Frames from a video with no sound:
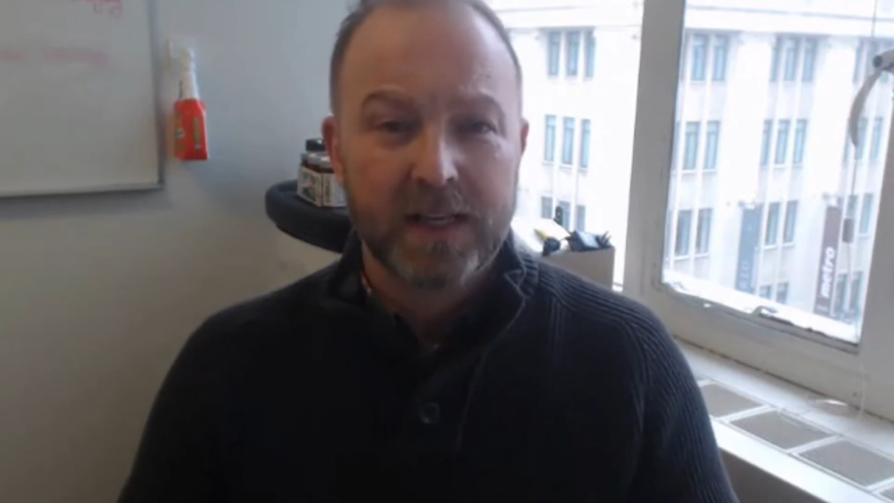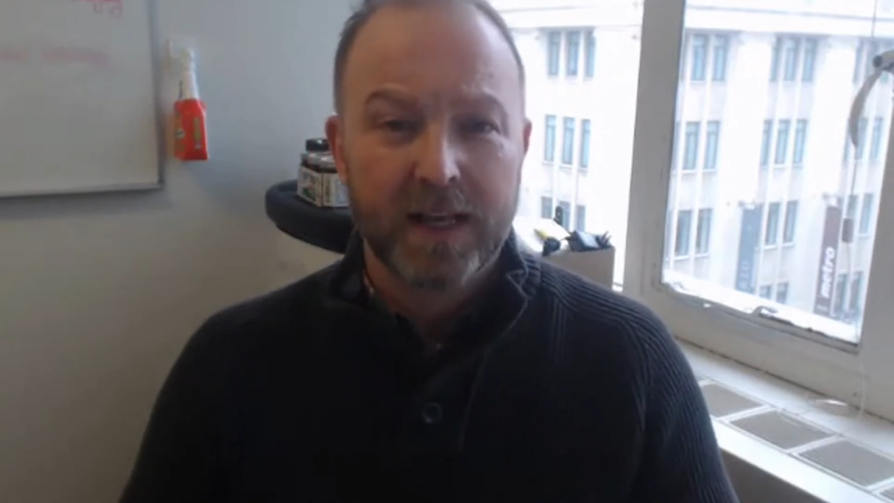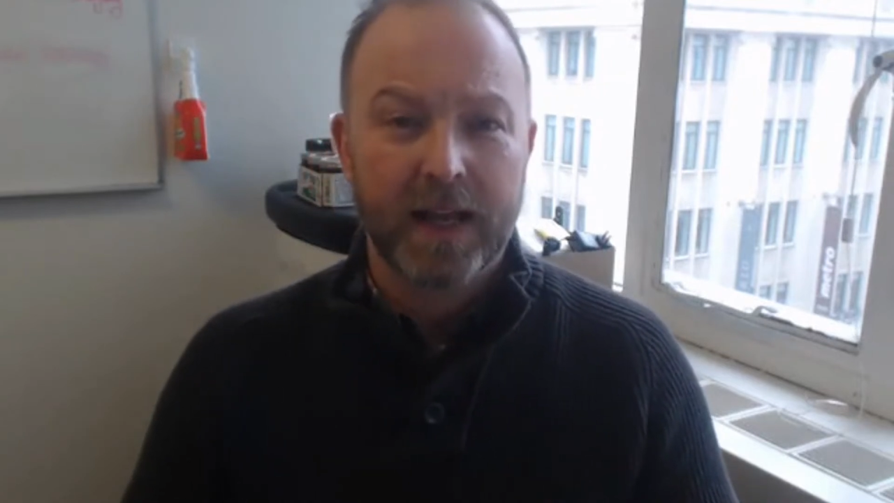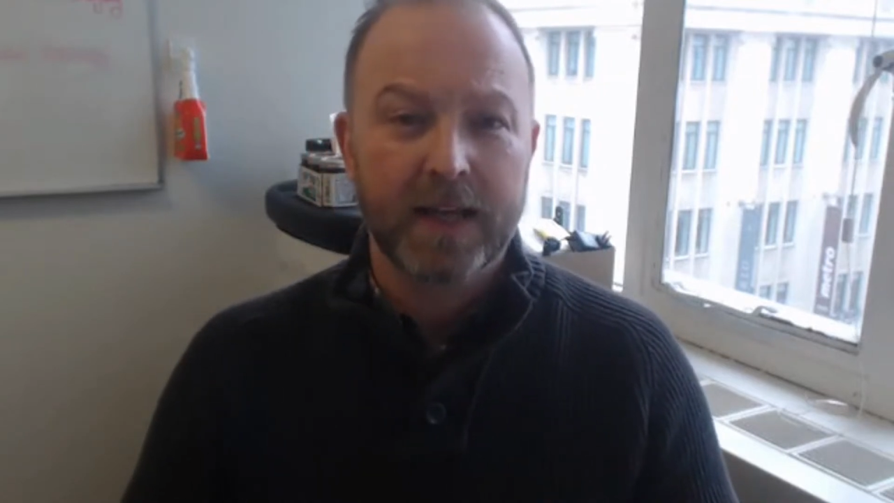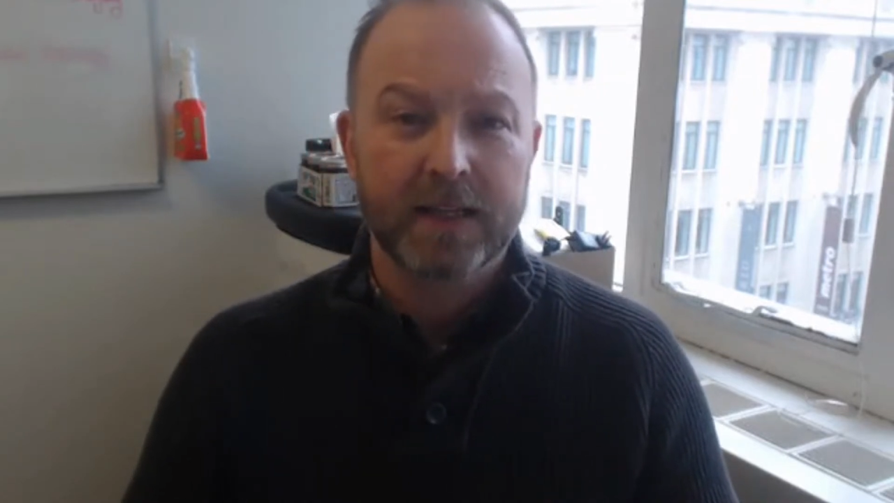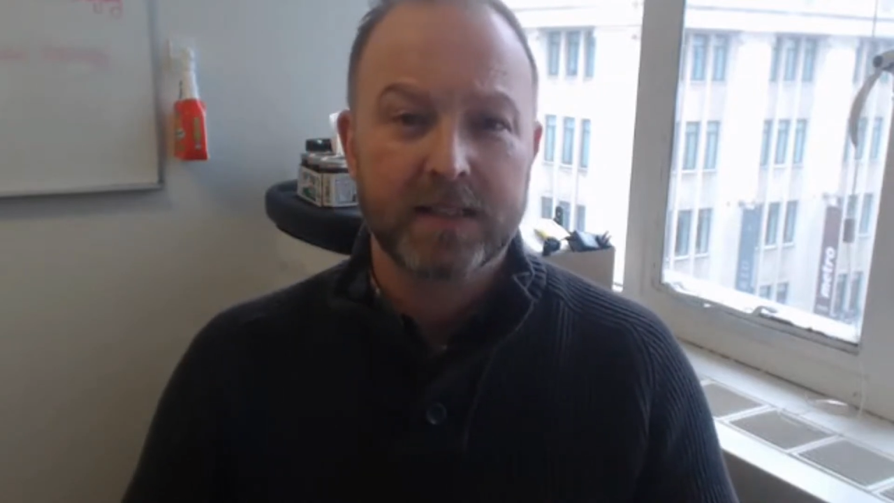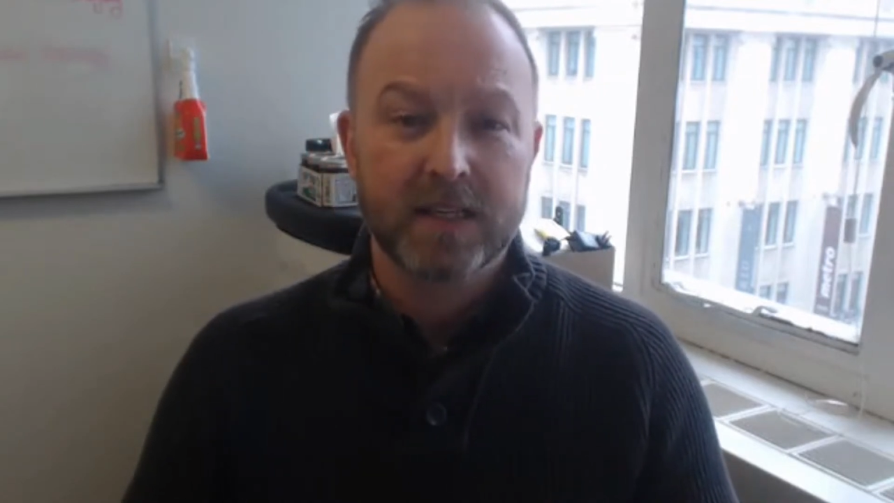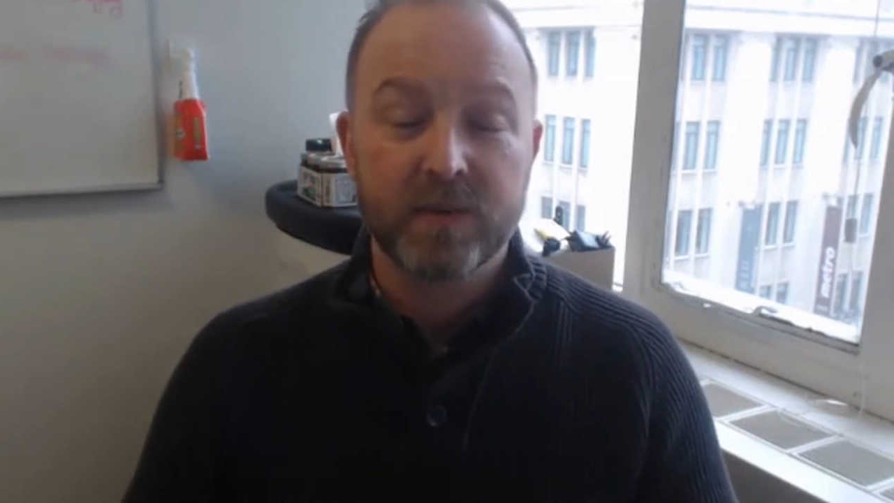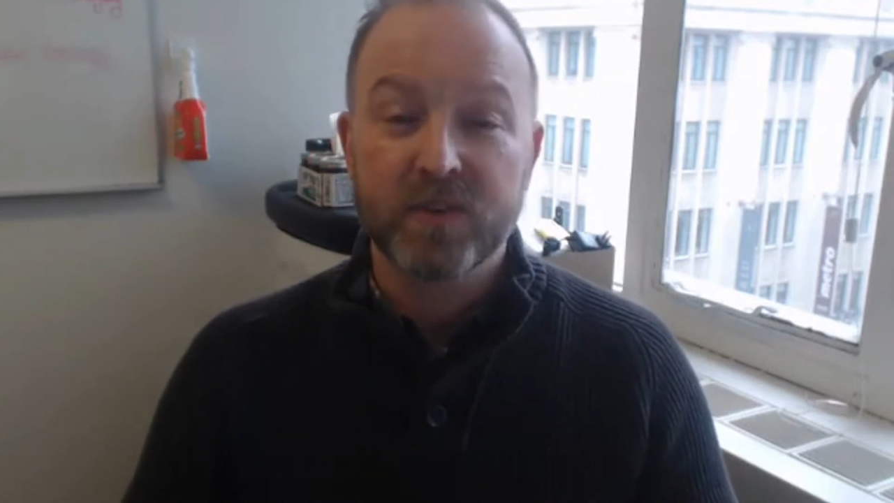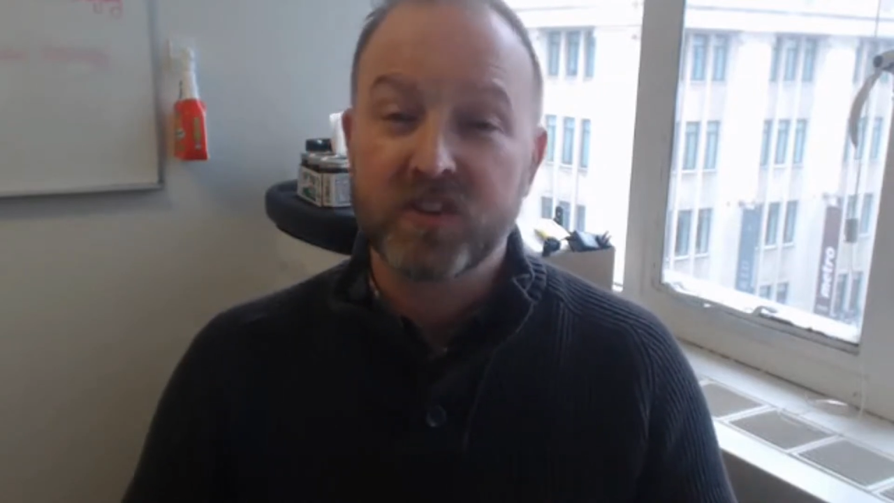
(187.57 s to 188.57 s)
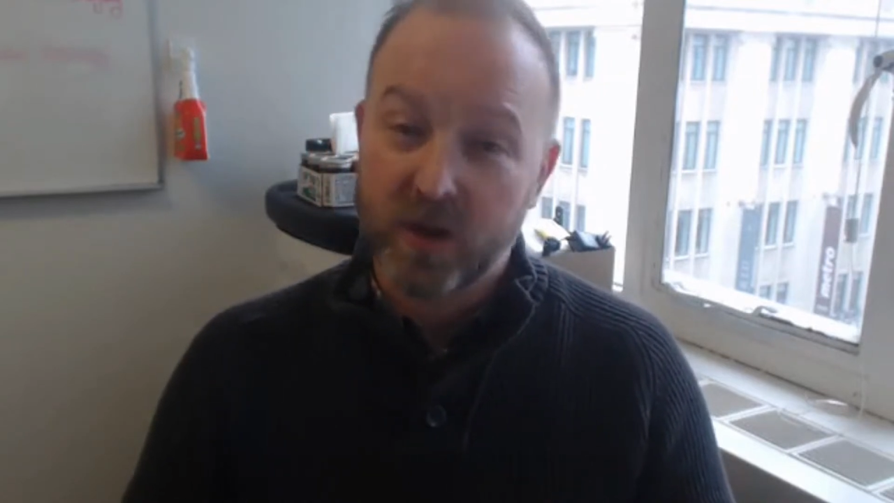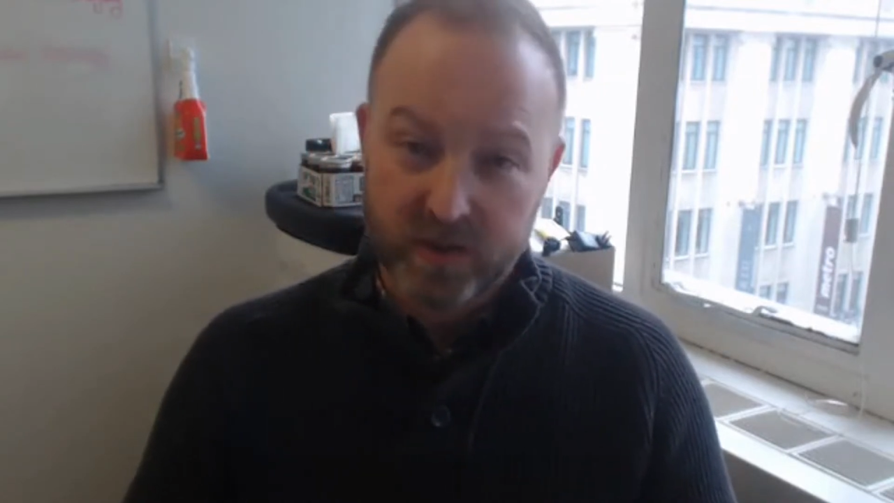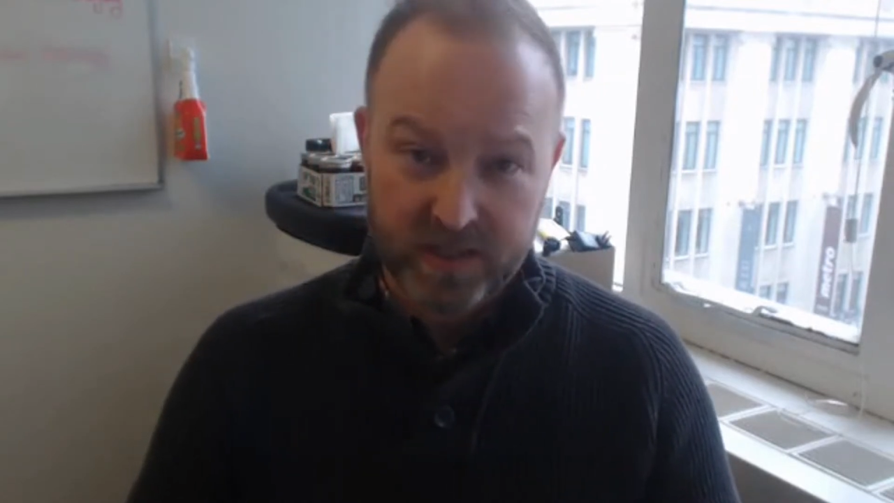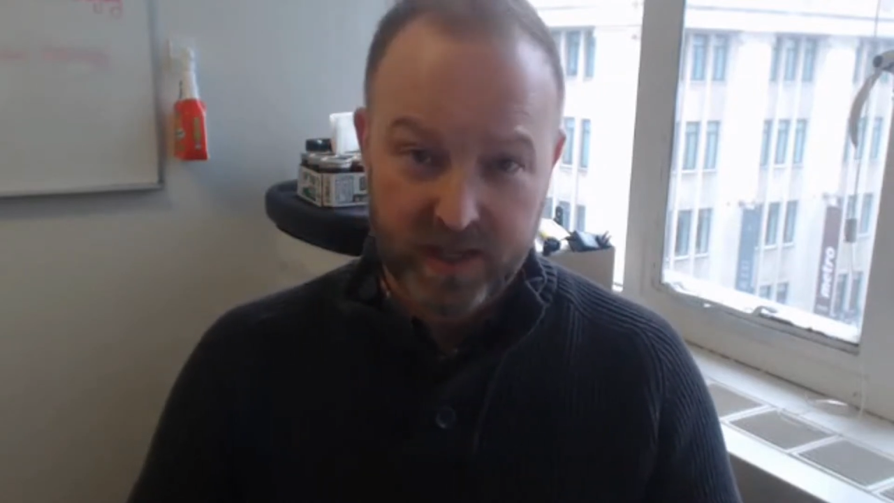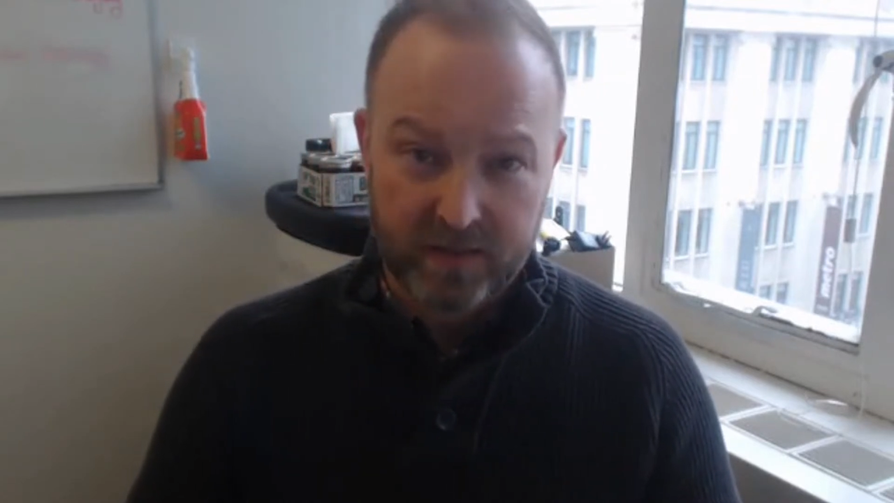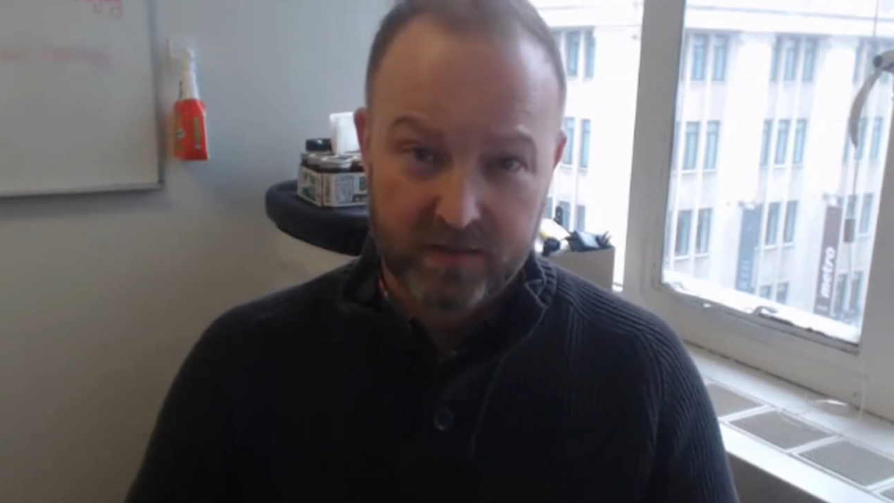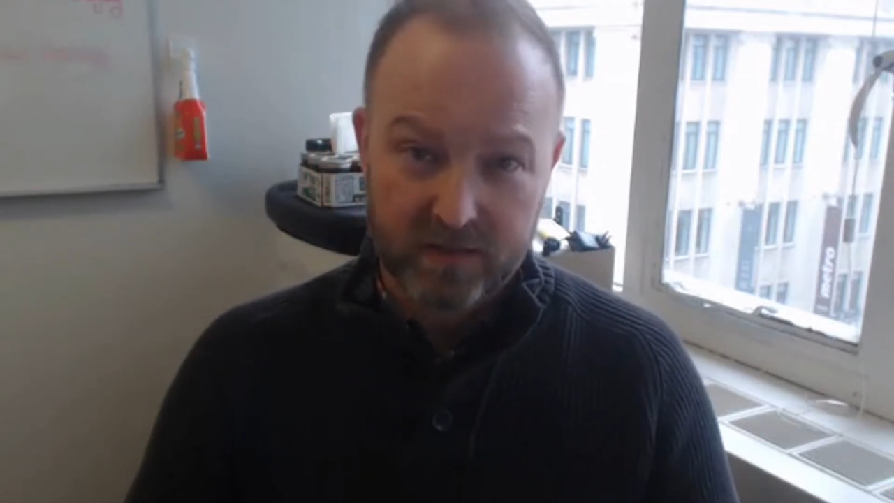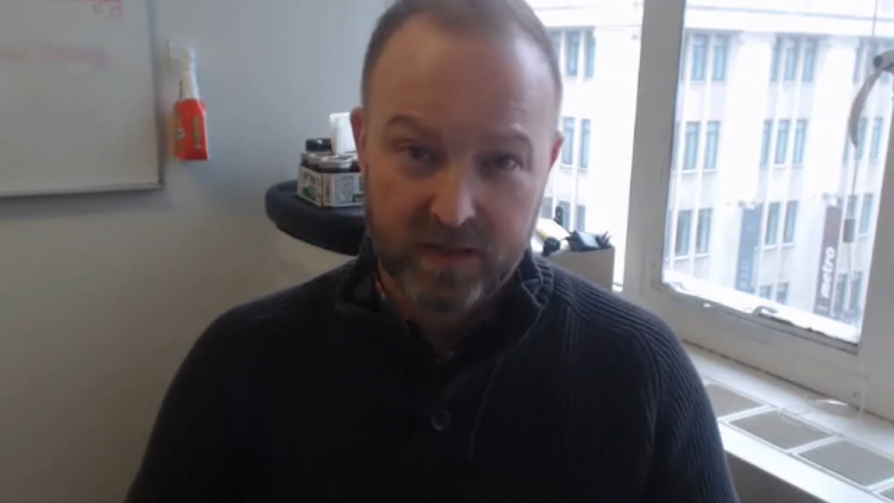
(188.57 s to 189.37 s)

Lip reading: and he was choked to death.